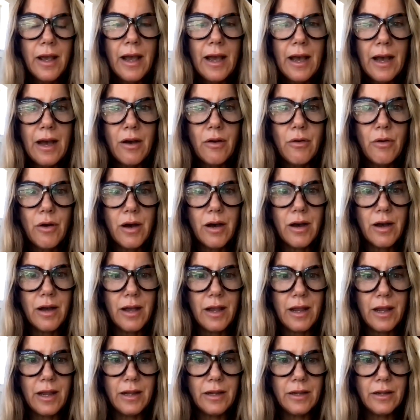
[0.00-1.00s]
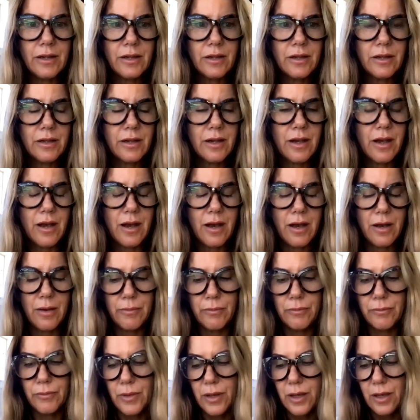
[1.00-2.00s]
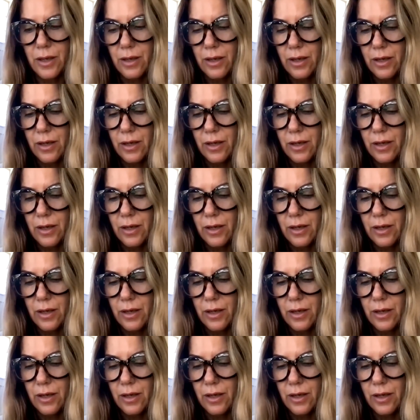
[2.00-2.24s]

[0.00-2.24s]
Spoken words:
how I can